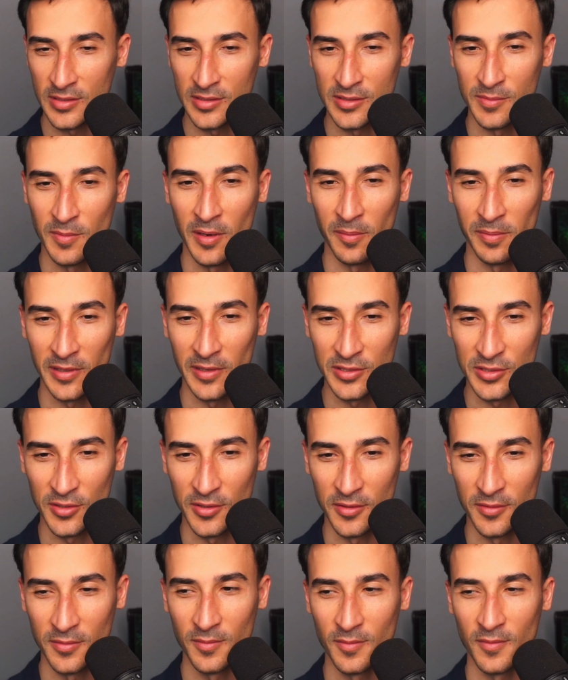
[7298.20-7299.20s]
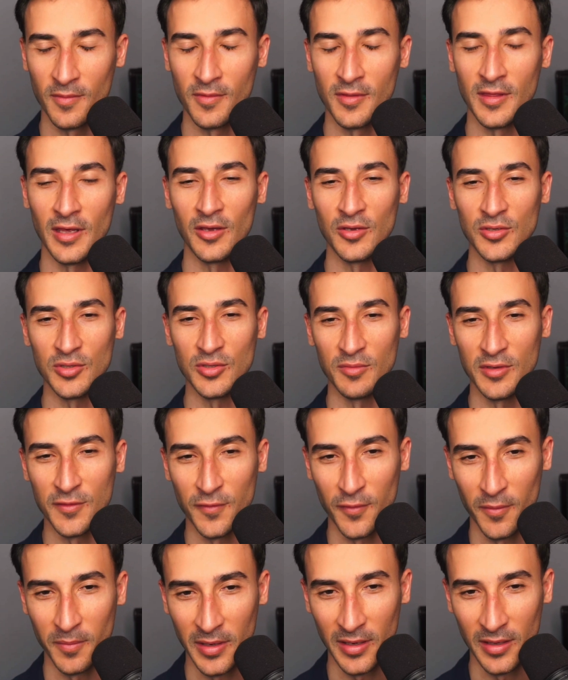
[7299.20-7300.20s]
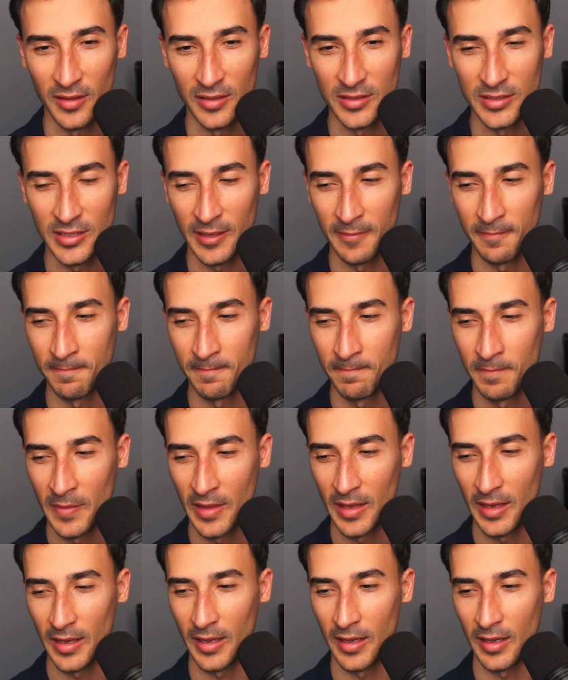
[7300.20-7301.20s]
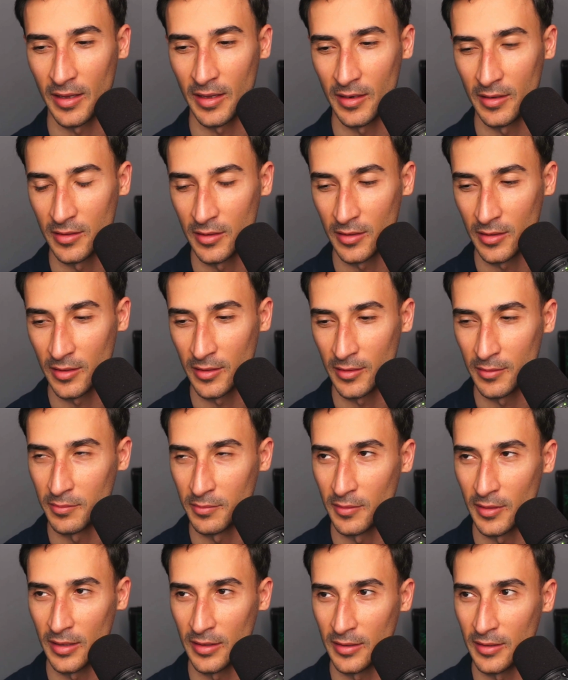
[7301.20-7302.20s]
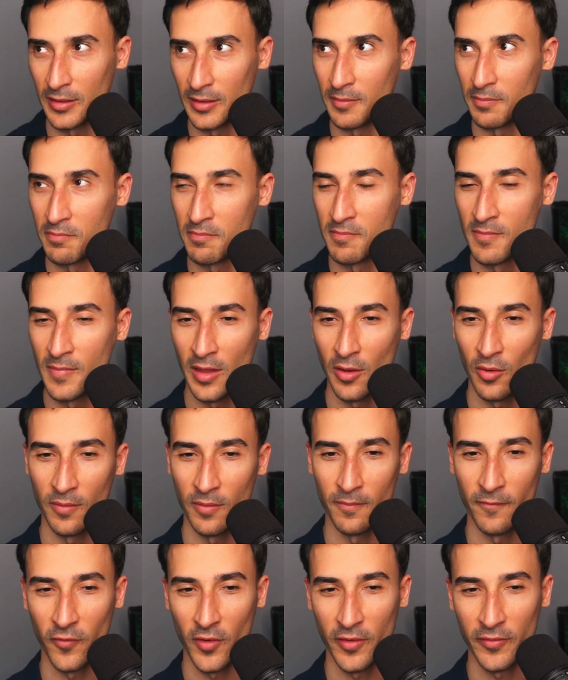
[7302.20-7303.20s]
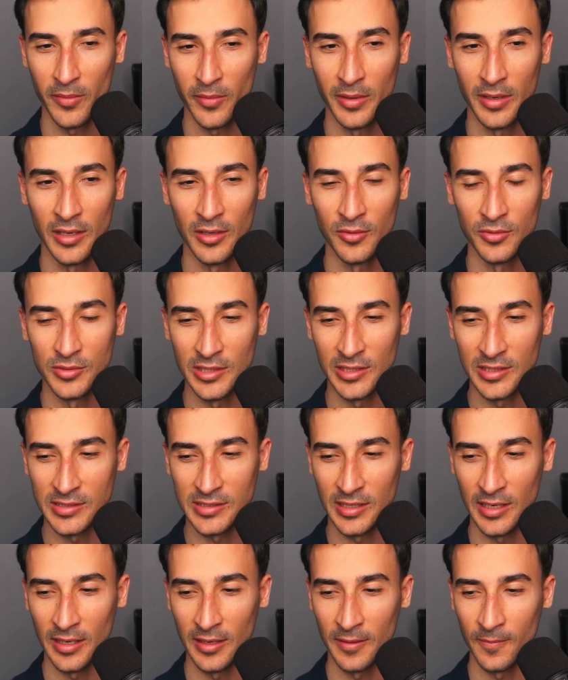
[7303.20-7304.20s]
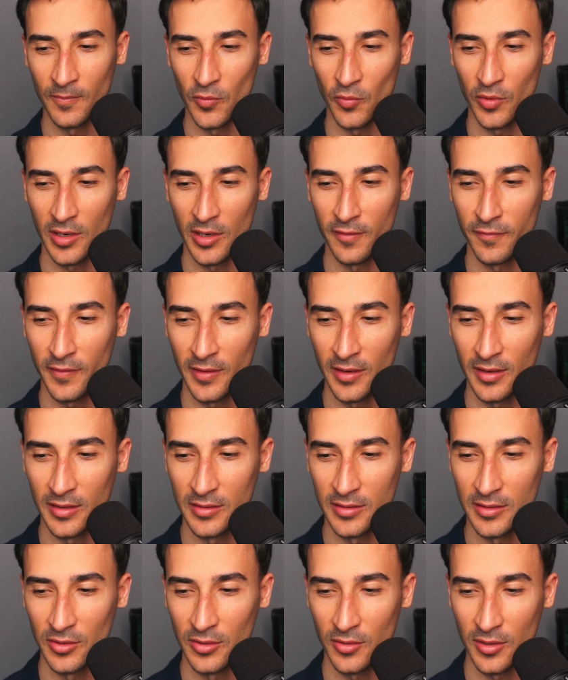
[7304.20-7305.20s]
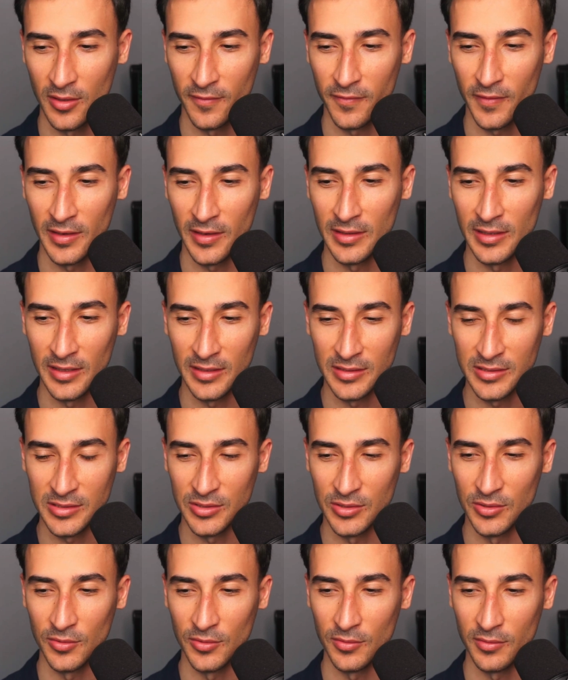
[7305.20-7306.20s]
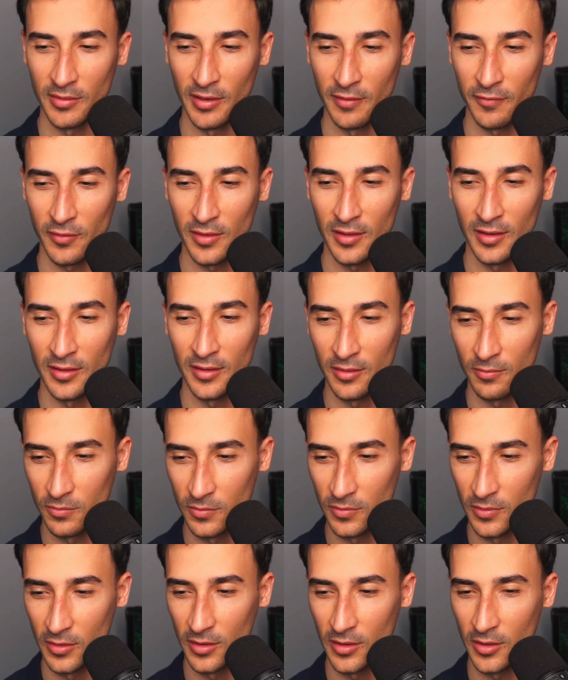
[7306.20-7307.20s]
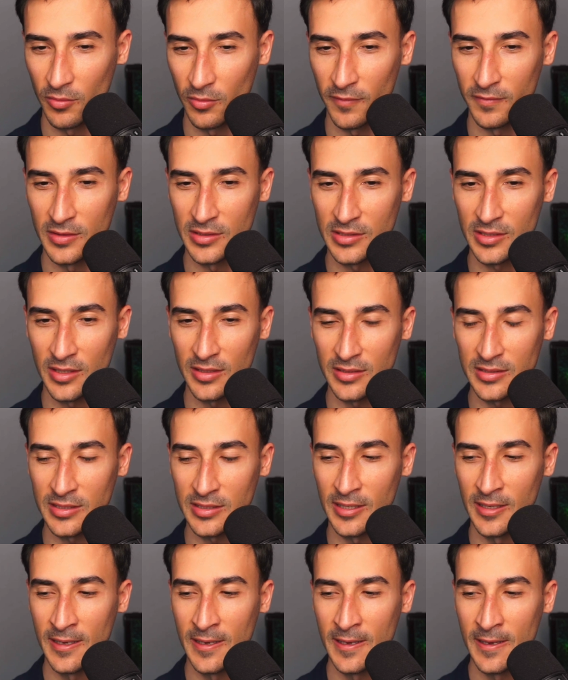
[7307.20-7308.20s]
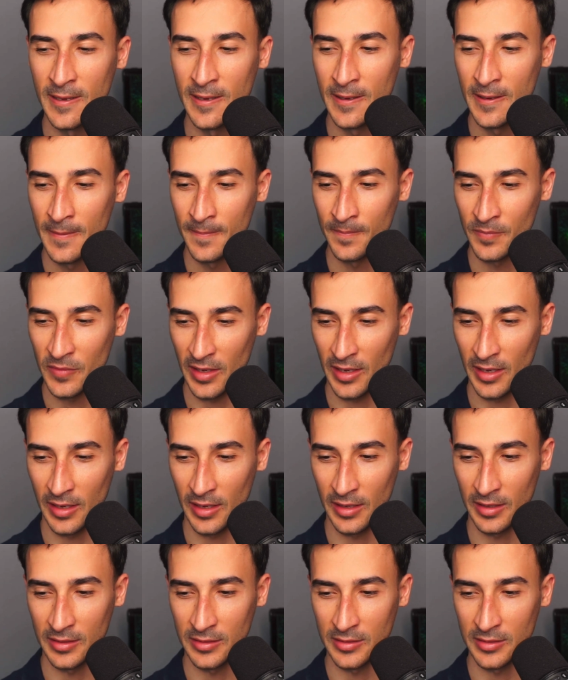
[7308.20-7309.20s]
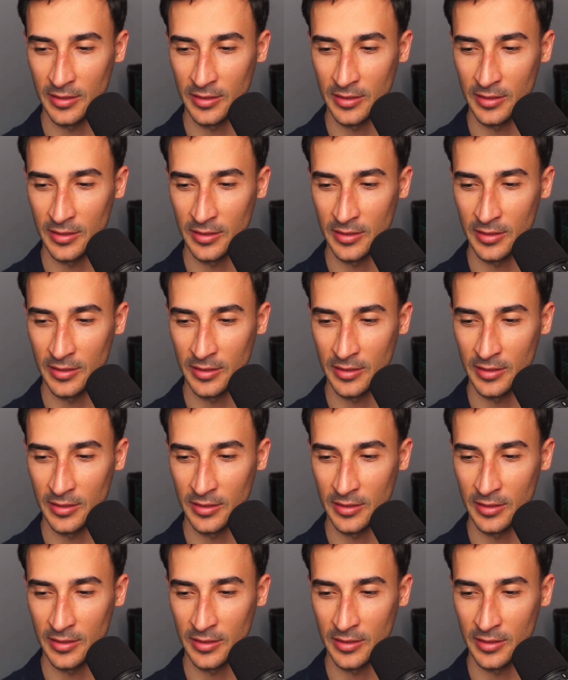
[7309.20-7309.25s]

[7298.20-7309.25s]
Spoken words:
been a pleasure. Thank you so much for making the time. And for everybody who's listening, you're gonna find links to everything that we've discussed. And